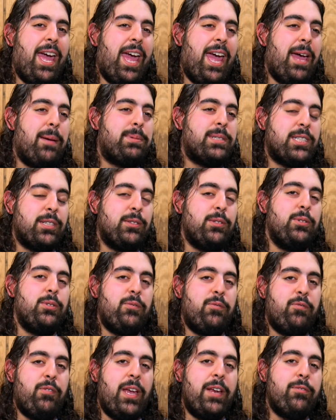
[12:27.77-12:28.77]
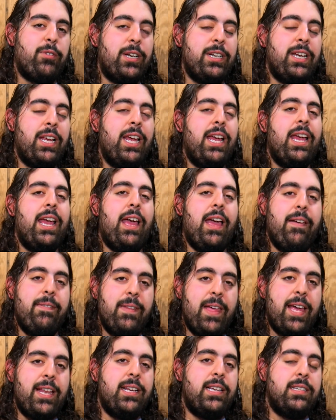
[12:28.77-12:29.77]
absolute favorite,
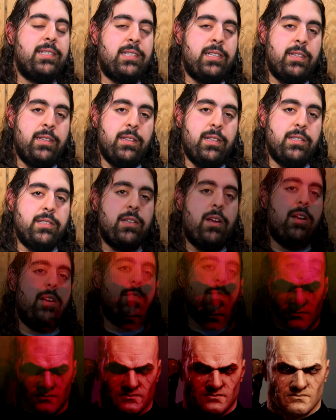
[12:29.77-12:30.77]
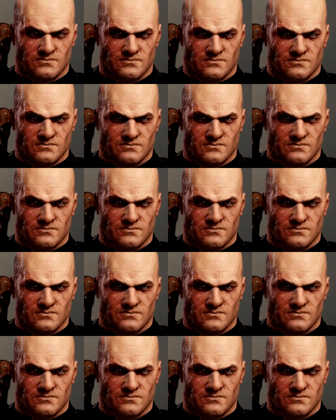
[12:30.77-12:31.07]
and that is Lazarevic.